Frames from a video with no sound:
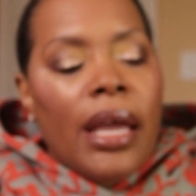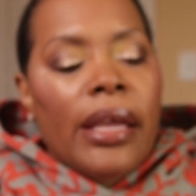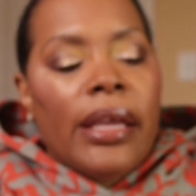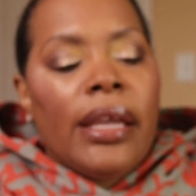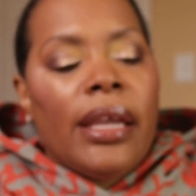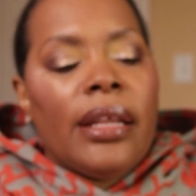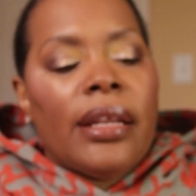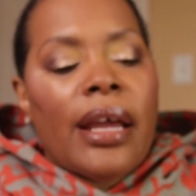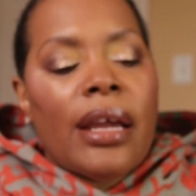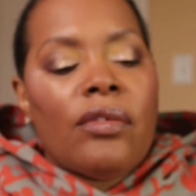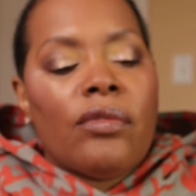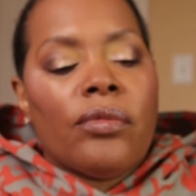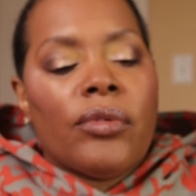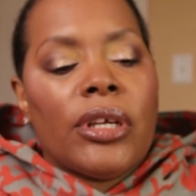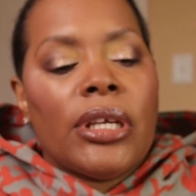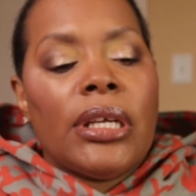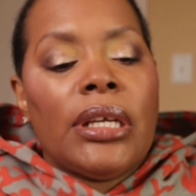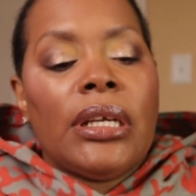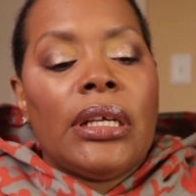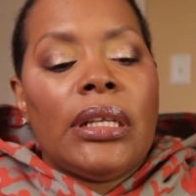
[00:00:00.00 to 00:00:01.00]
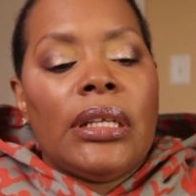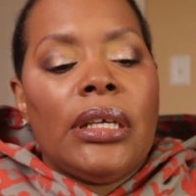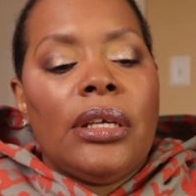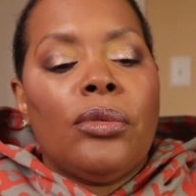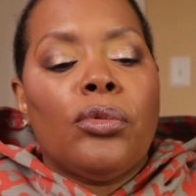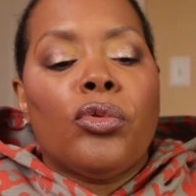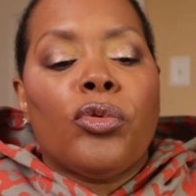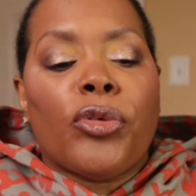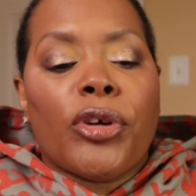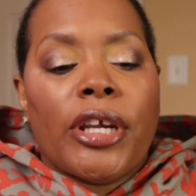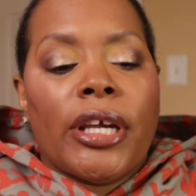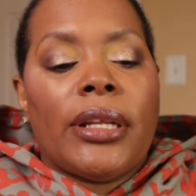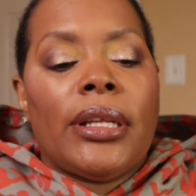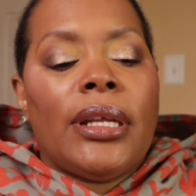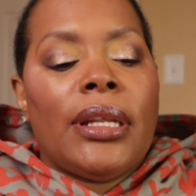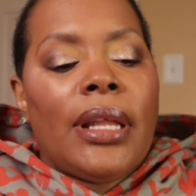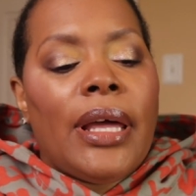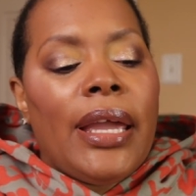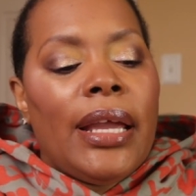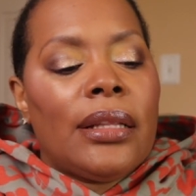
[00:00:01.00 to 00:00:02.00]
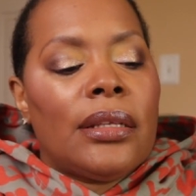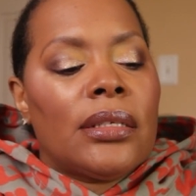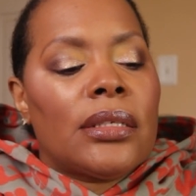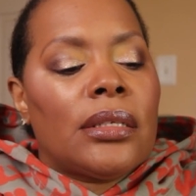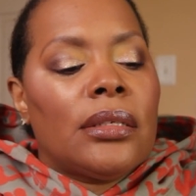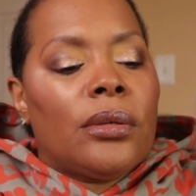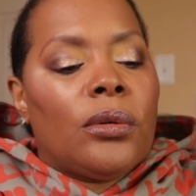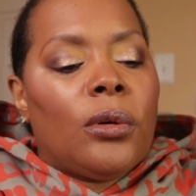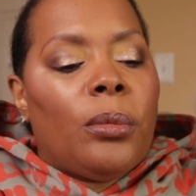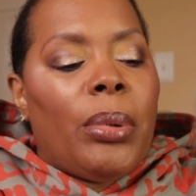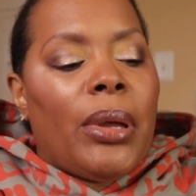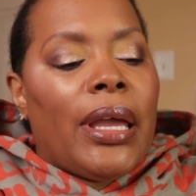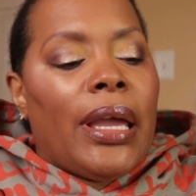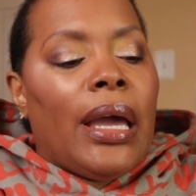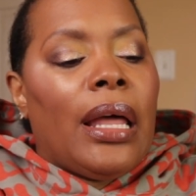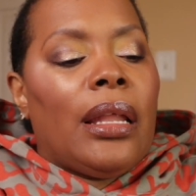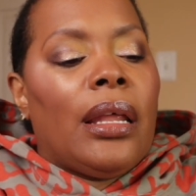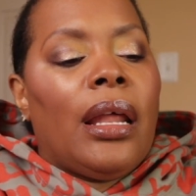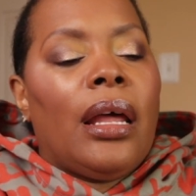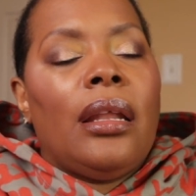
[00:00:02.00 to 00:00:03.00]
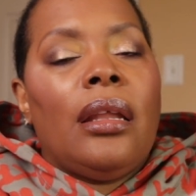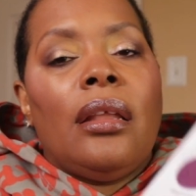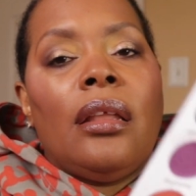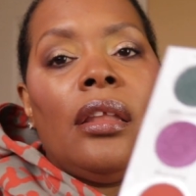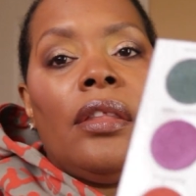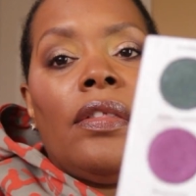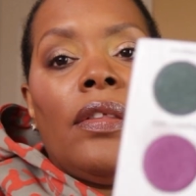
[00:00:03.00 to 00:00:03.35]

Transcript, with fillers: and I really really like this little palette I didn't